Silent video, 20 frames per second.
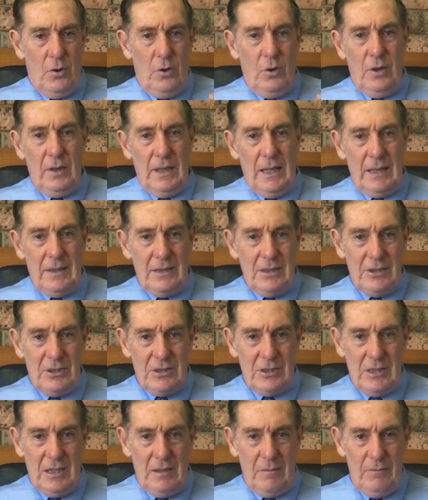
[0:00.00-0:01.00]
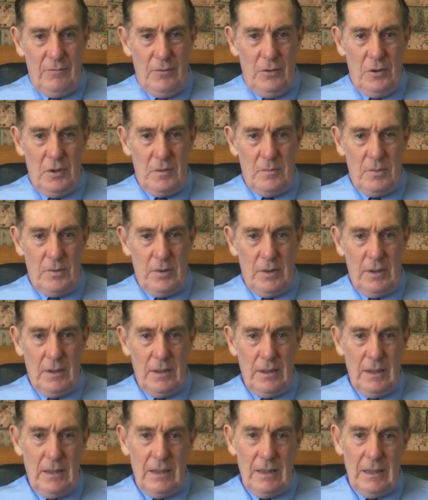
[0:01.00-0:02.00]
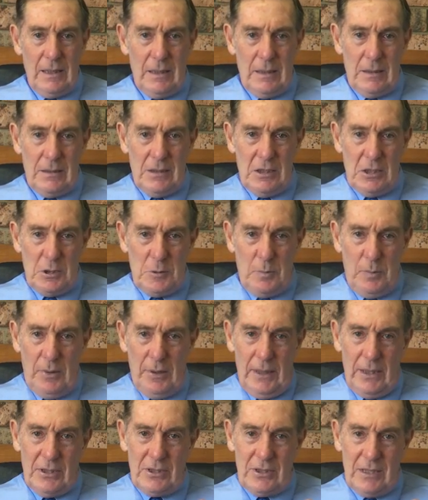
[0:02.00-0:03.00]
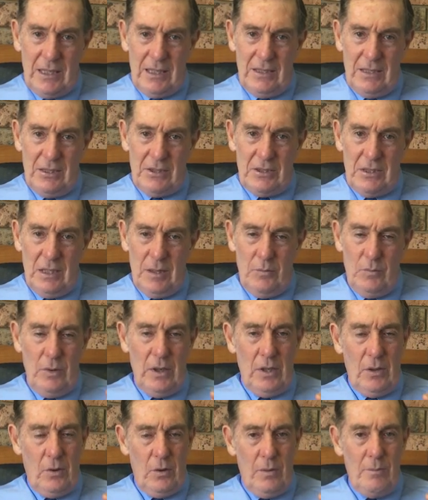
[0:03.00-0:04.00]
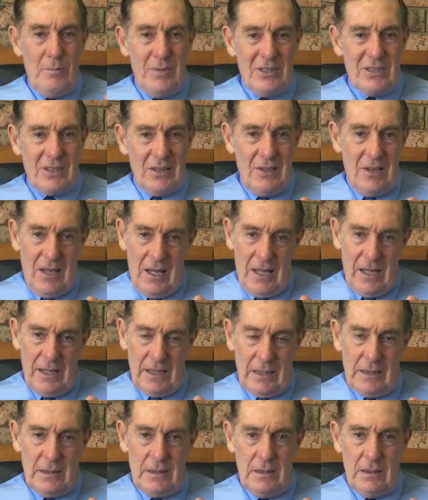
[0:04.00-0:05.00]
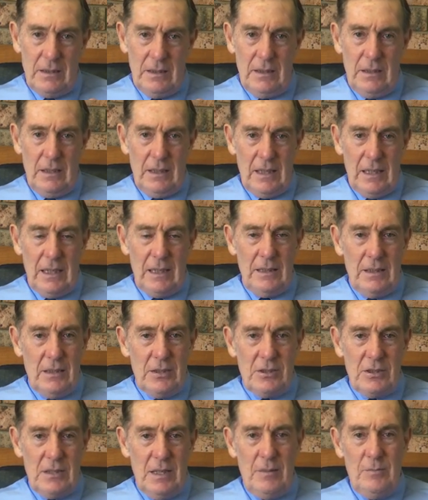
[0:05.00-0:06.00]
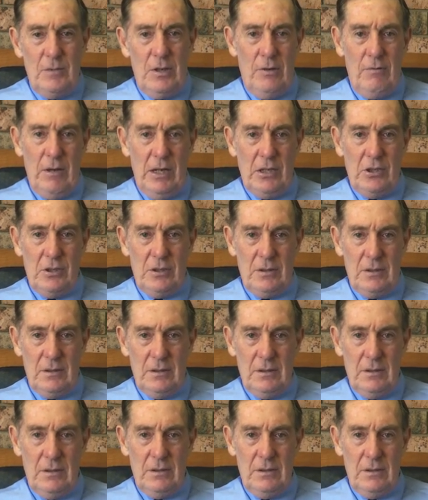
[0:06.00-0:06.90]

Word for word: all had the same vertebra displaced in the same way or misaligned in the same direction,